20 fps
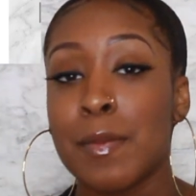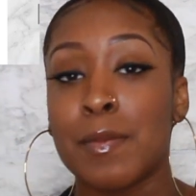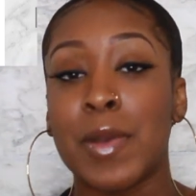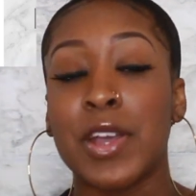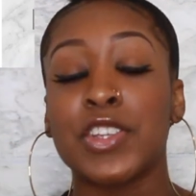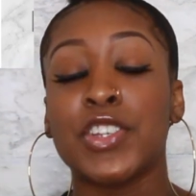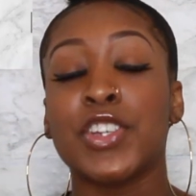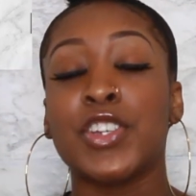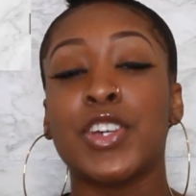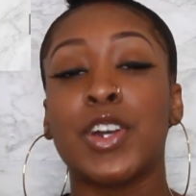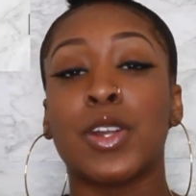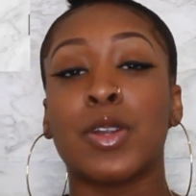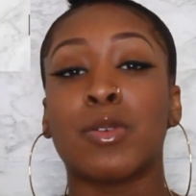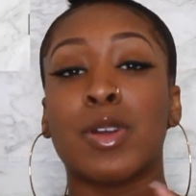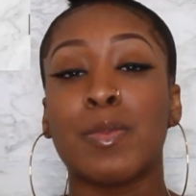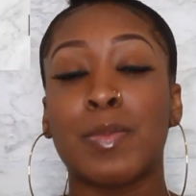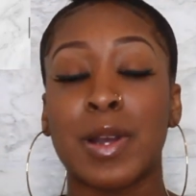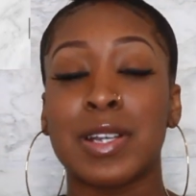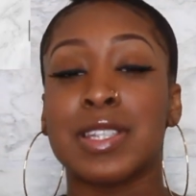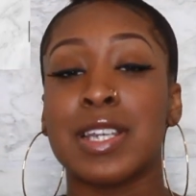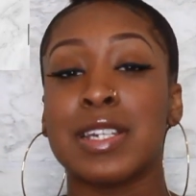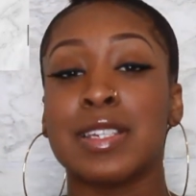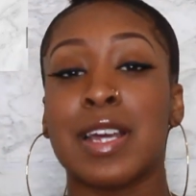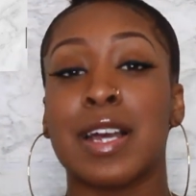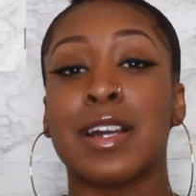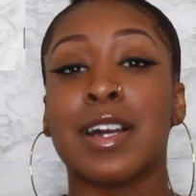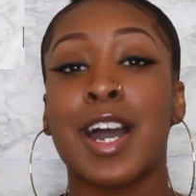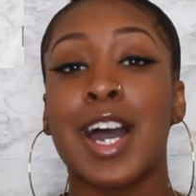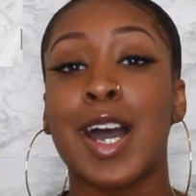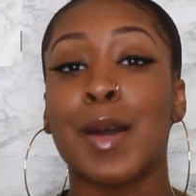Make sure you go to
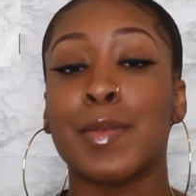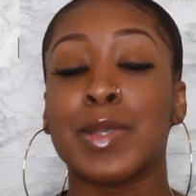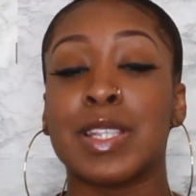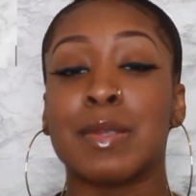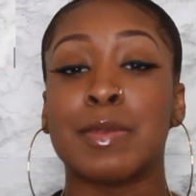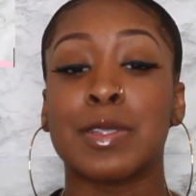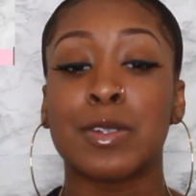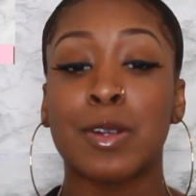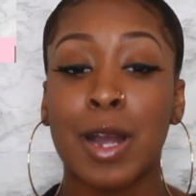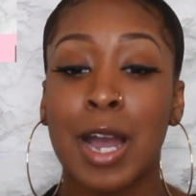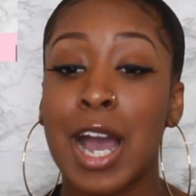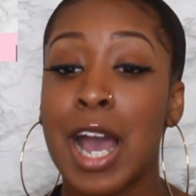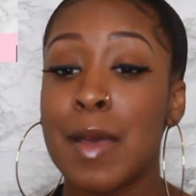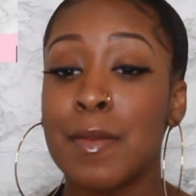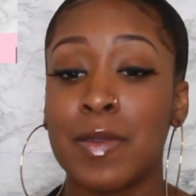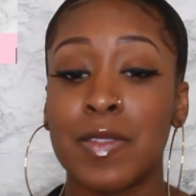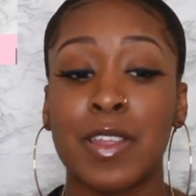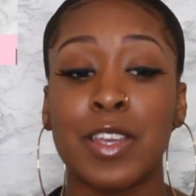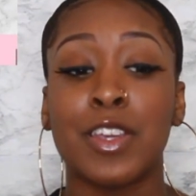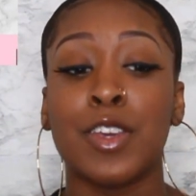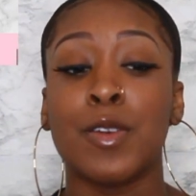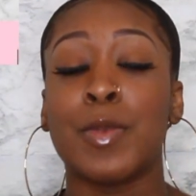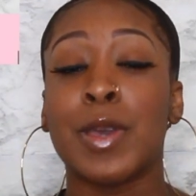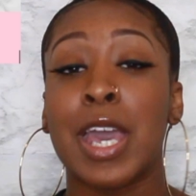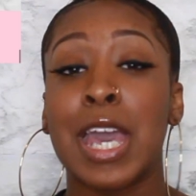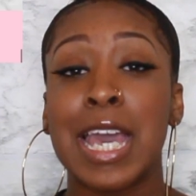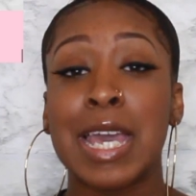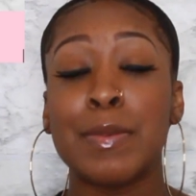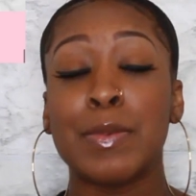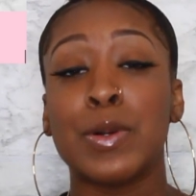ReparTay.com and subscribe, and then you'll be
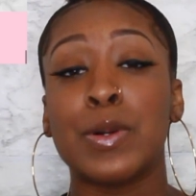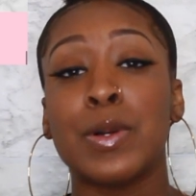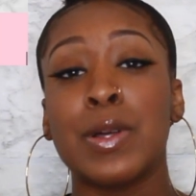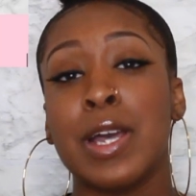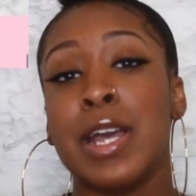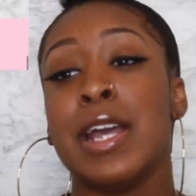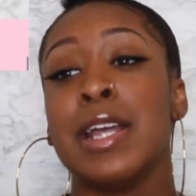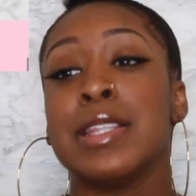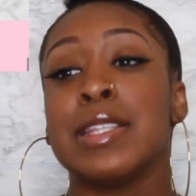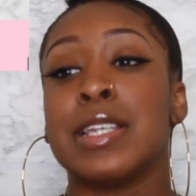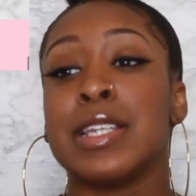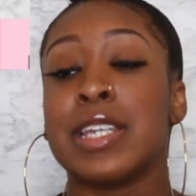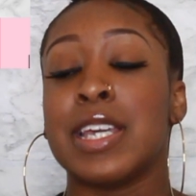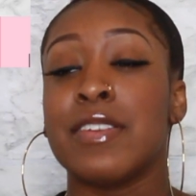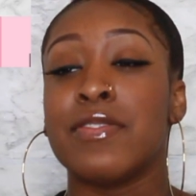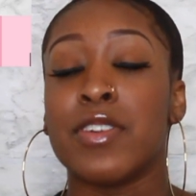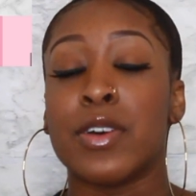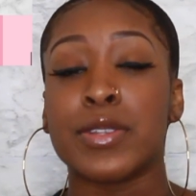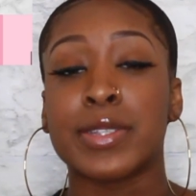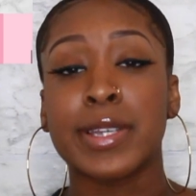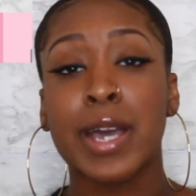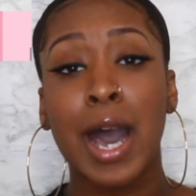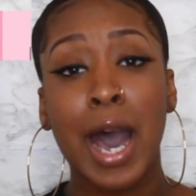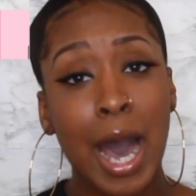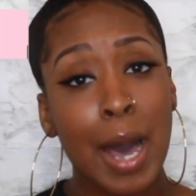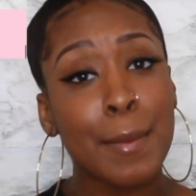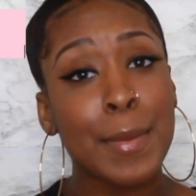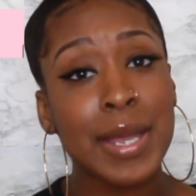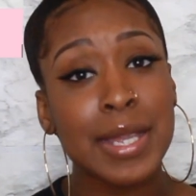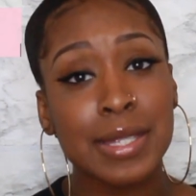able to give those
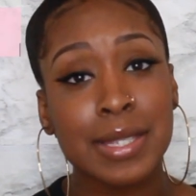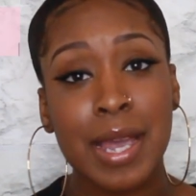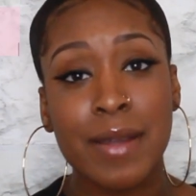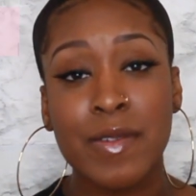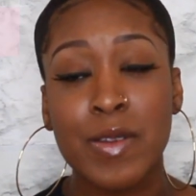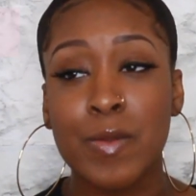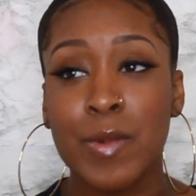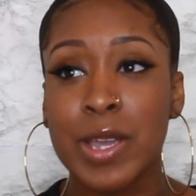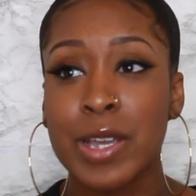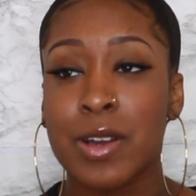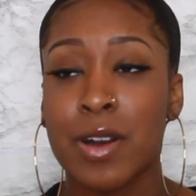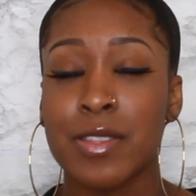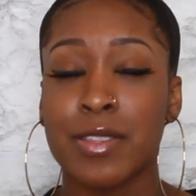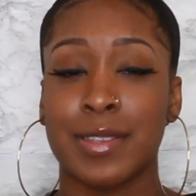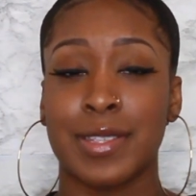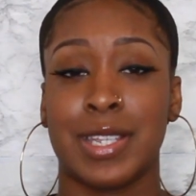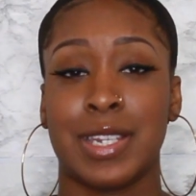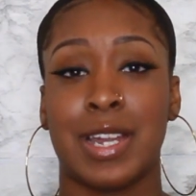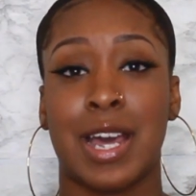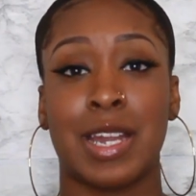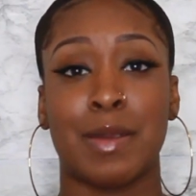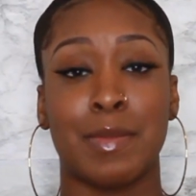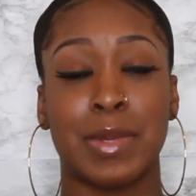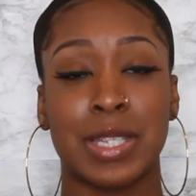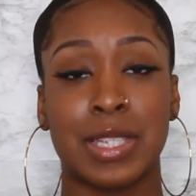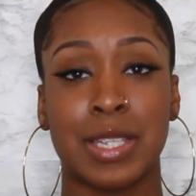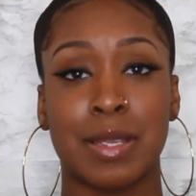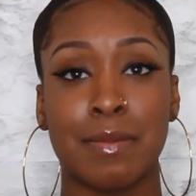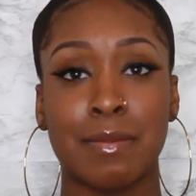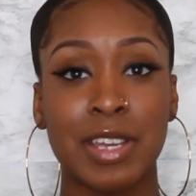comments every week on those
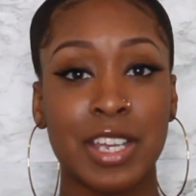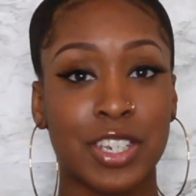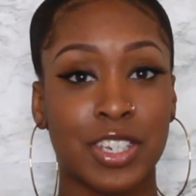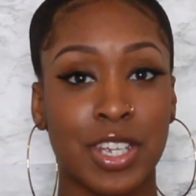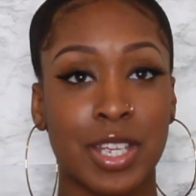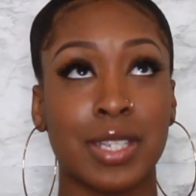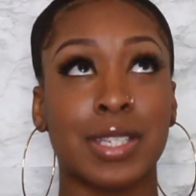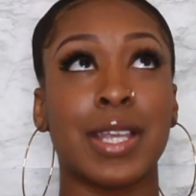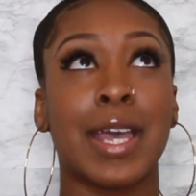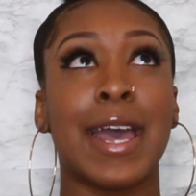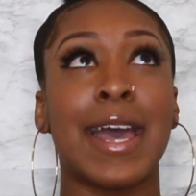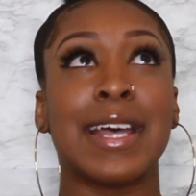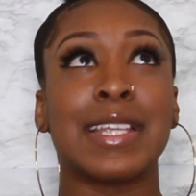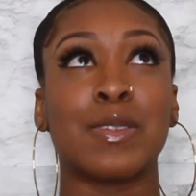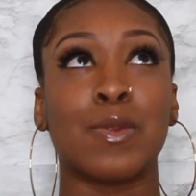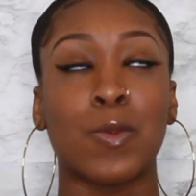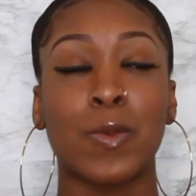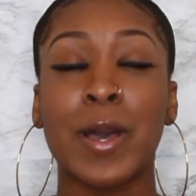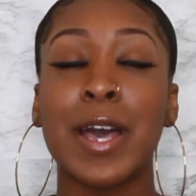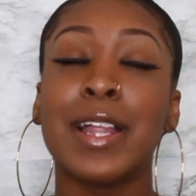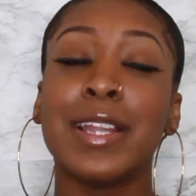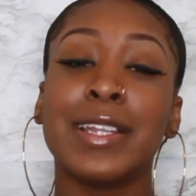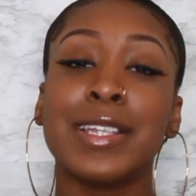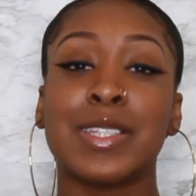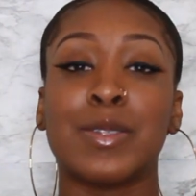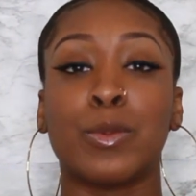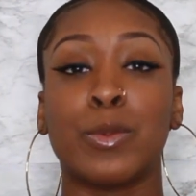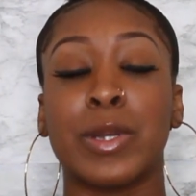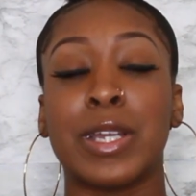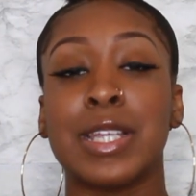anonymous submissions, as well
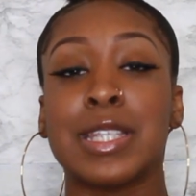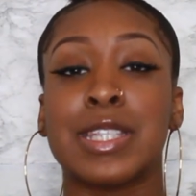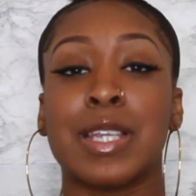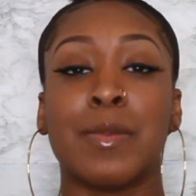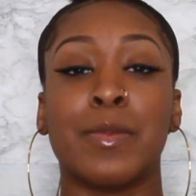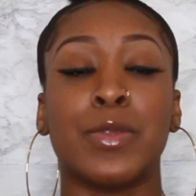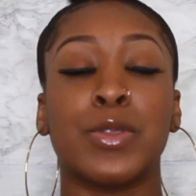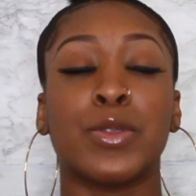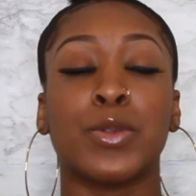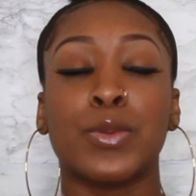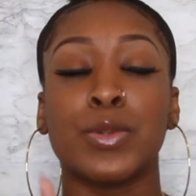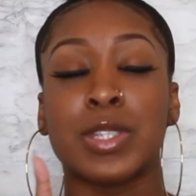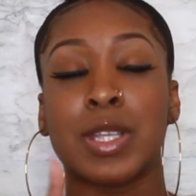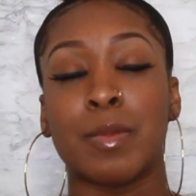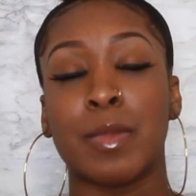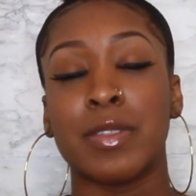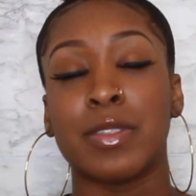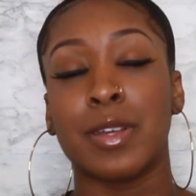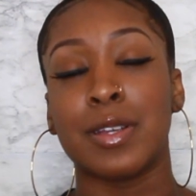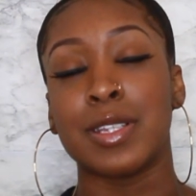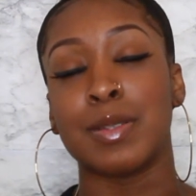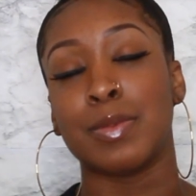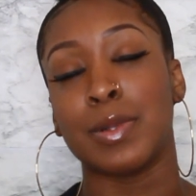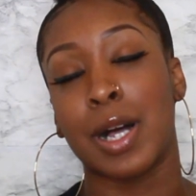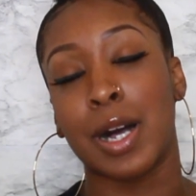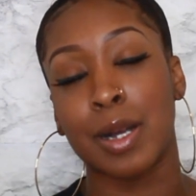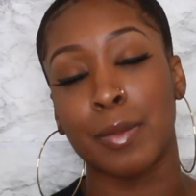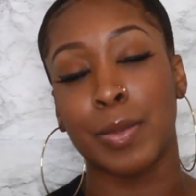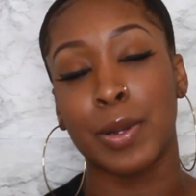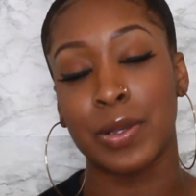as read through some of those
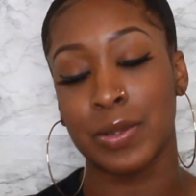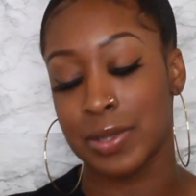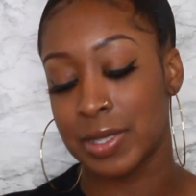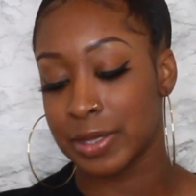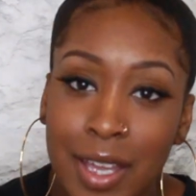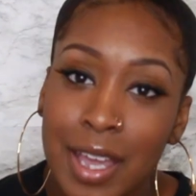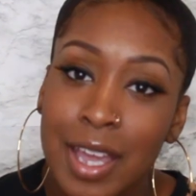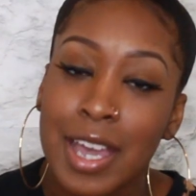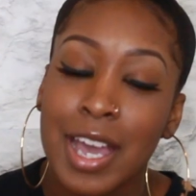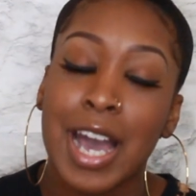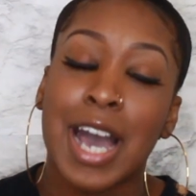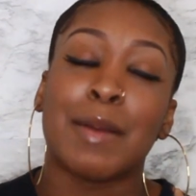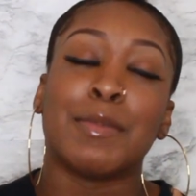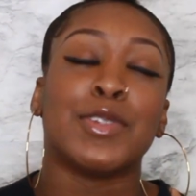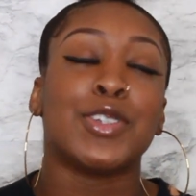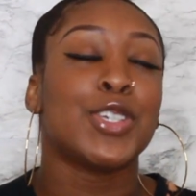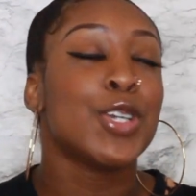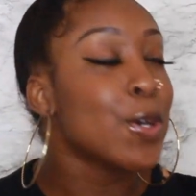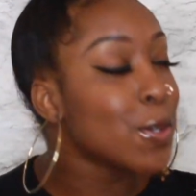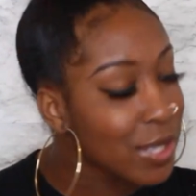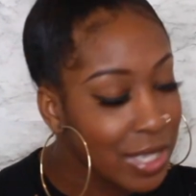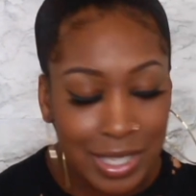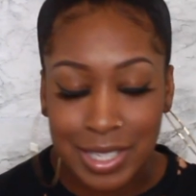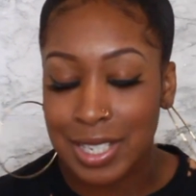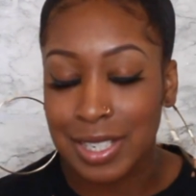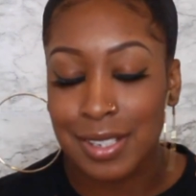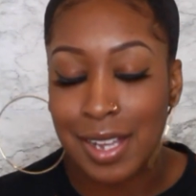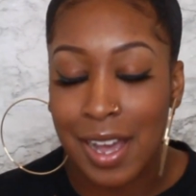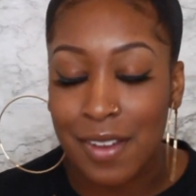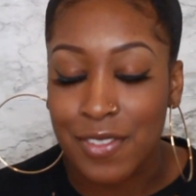blog posts. I'm choosing
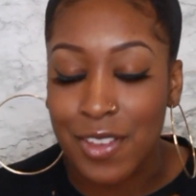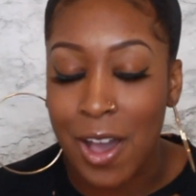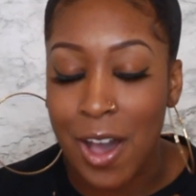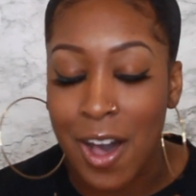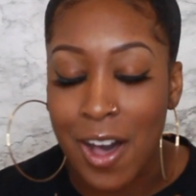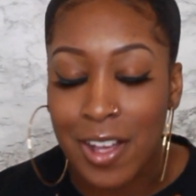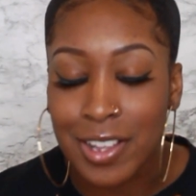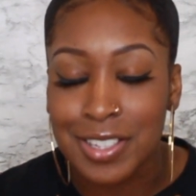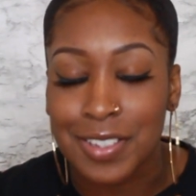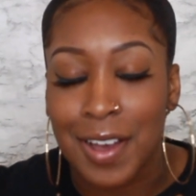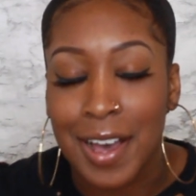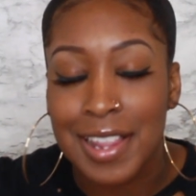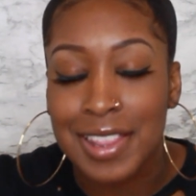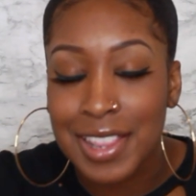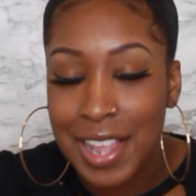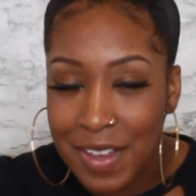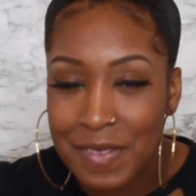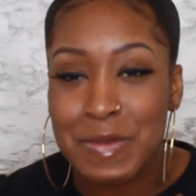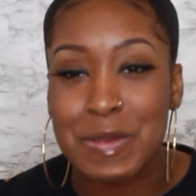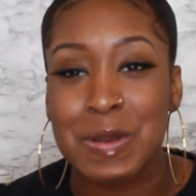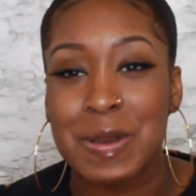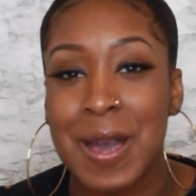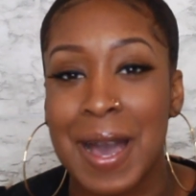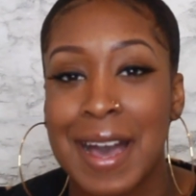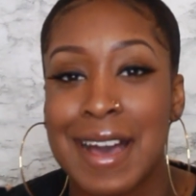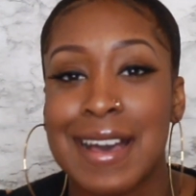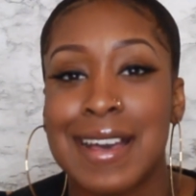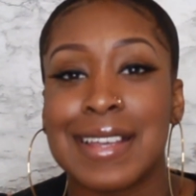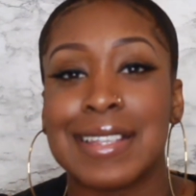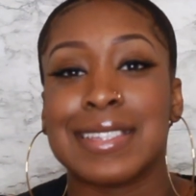to love y'all, so I love you
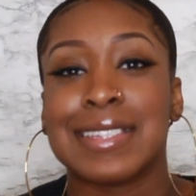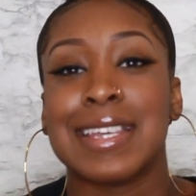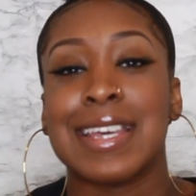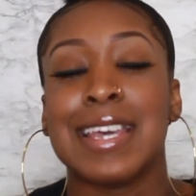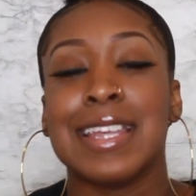guys.